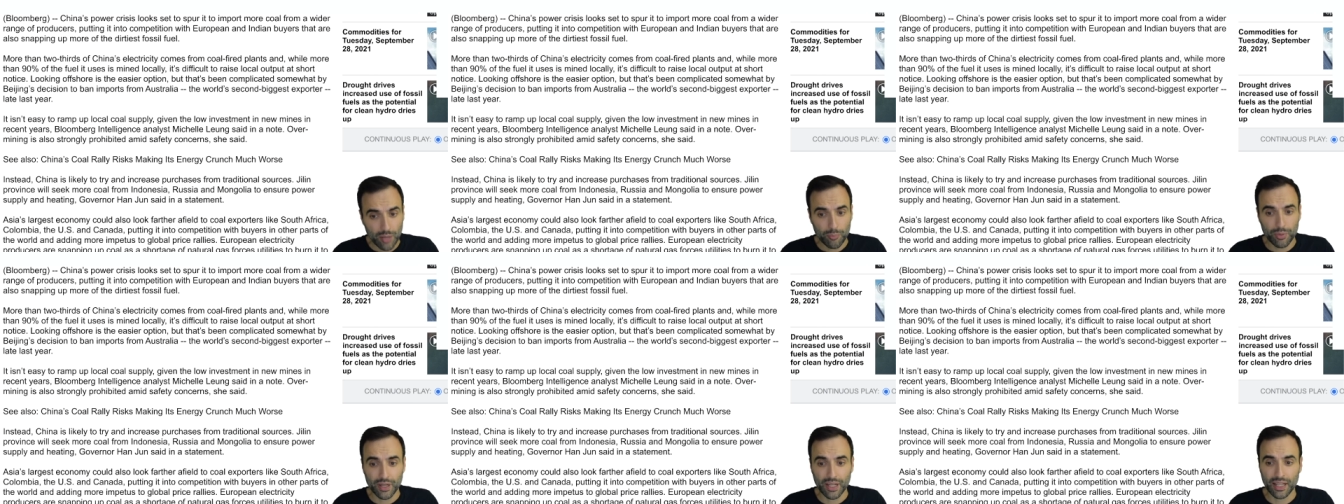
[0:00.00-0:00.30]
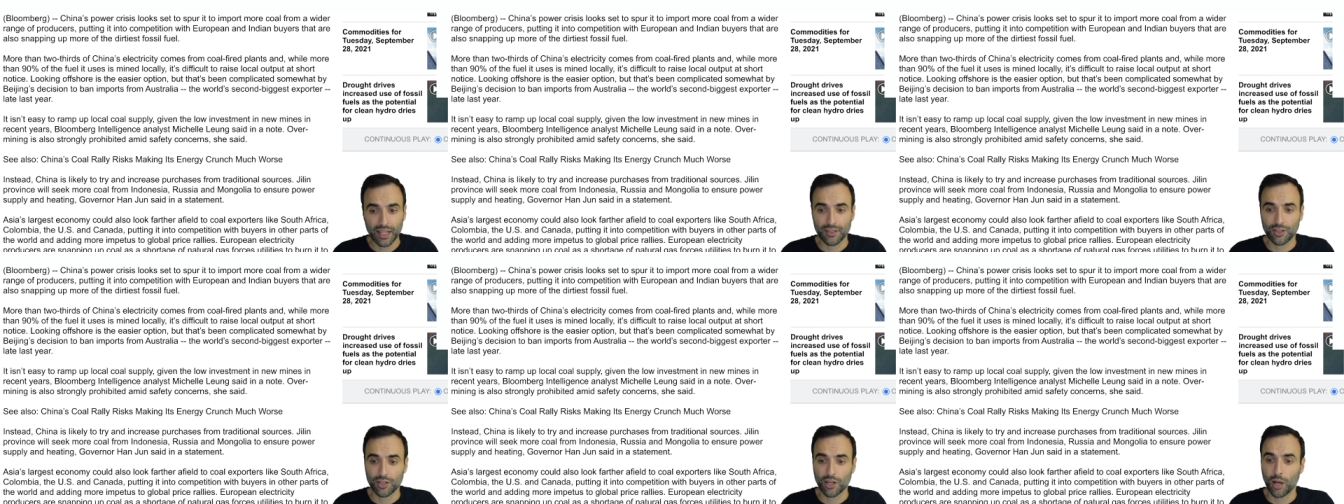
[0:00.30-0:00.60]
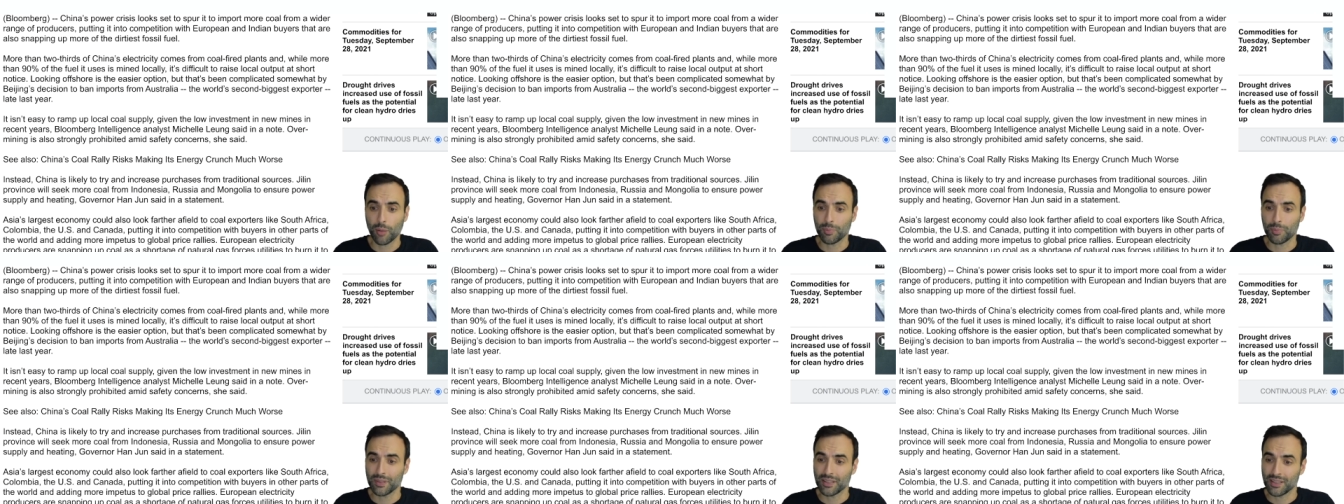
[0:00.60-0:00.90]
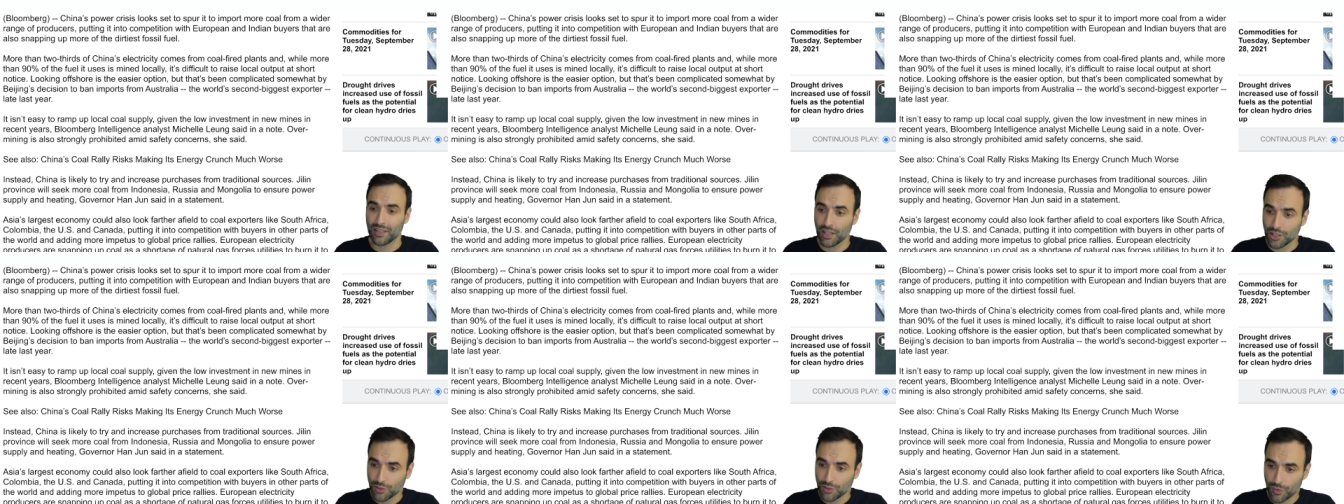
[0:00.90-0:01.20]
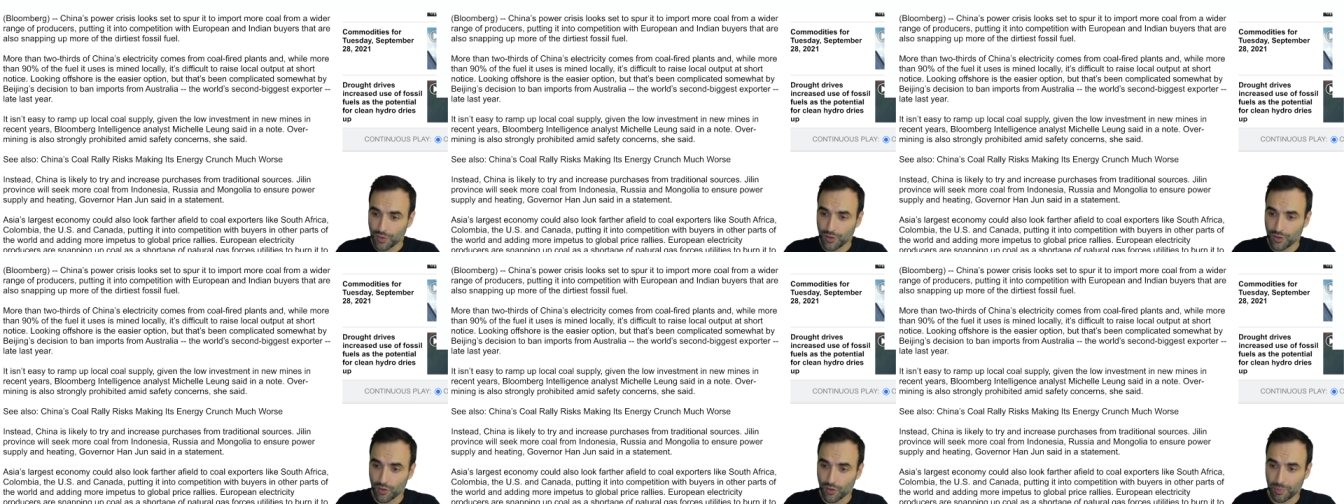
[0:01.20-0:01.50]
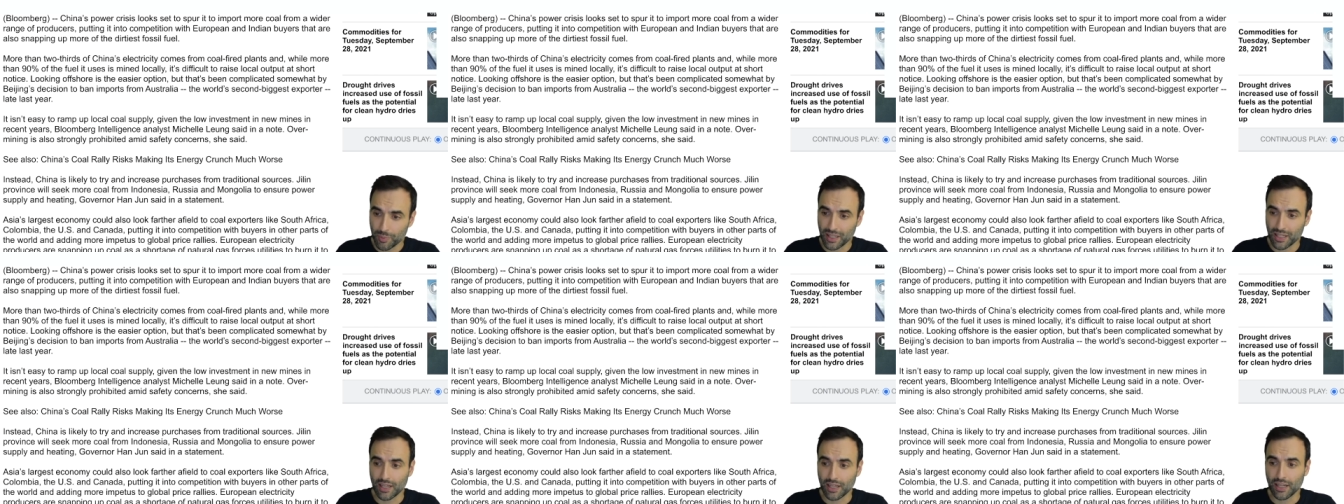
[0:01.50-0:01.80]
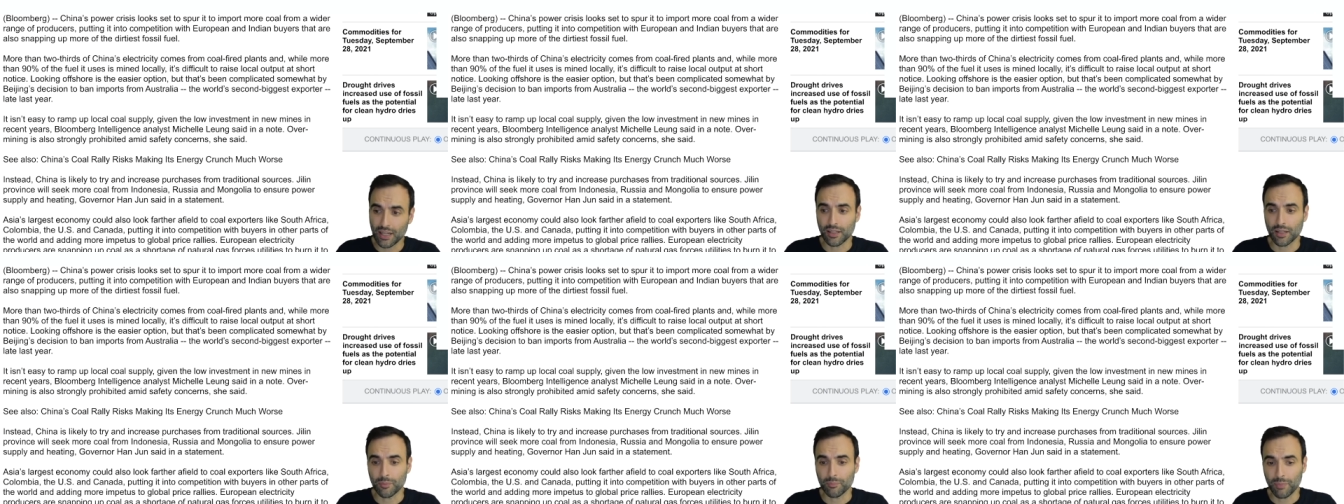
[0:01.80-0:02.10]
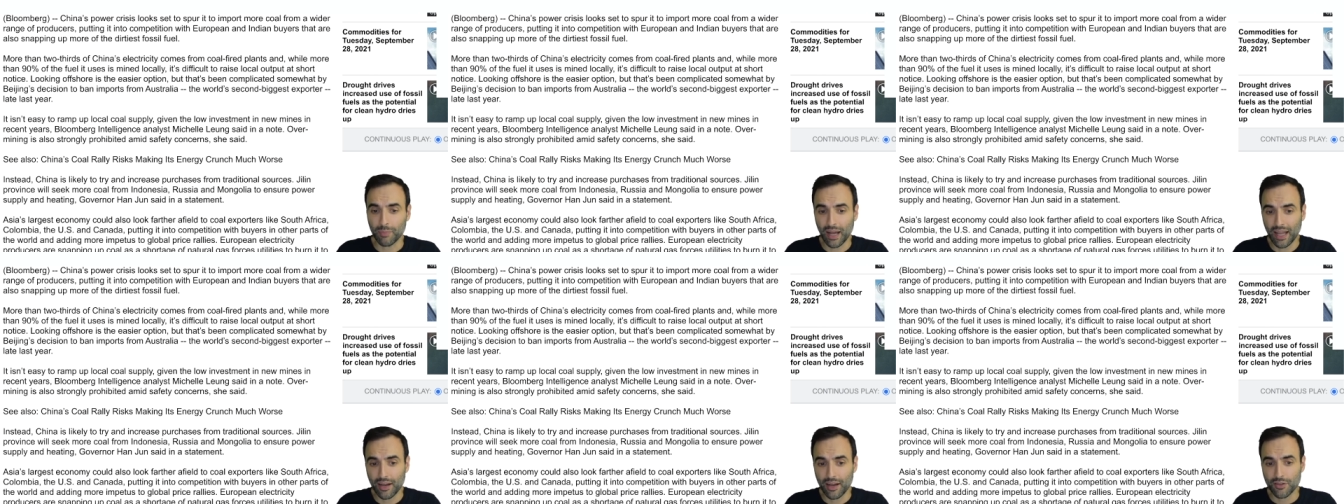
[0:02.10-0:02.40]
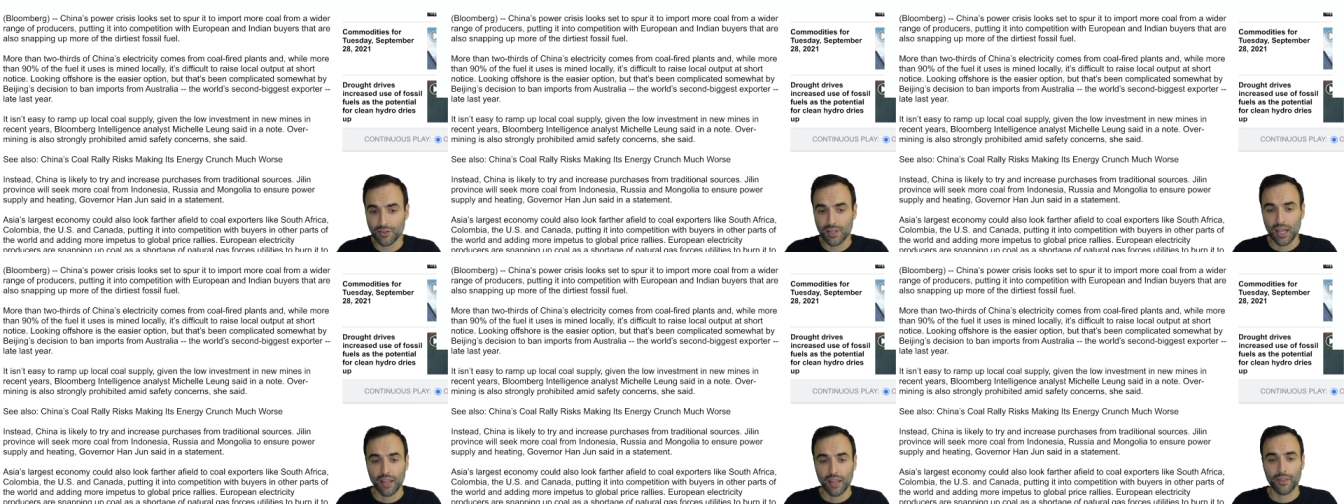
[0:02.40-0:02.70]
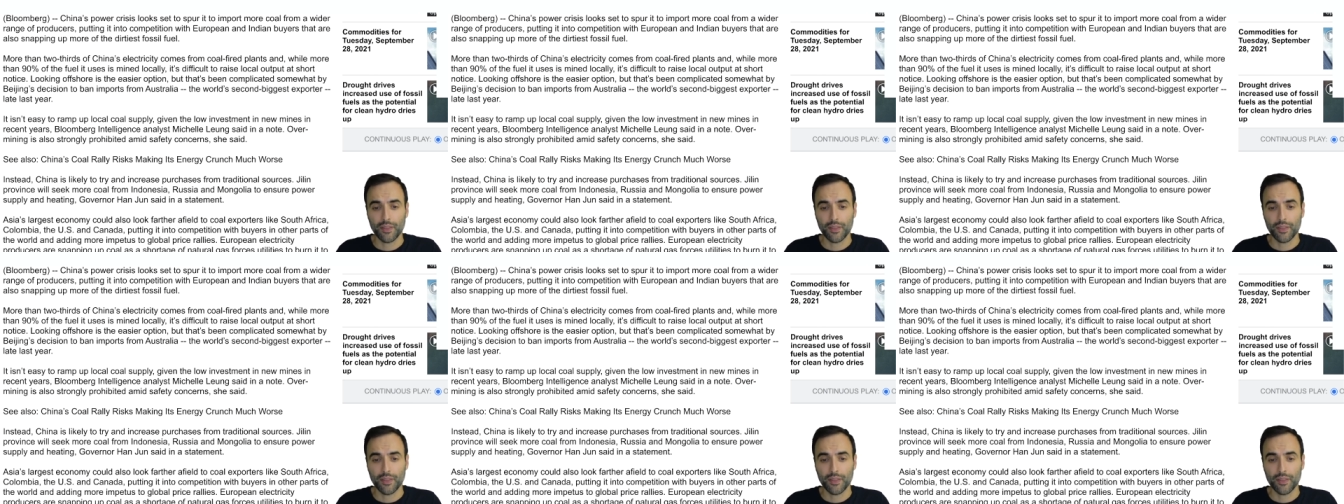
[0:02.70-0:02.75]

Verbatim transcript: putting it into competition with European and Indian buyers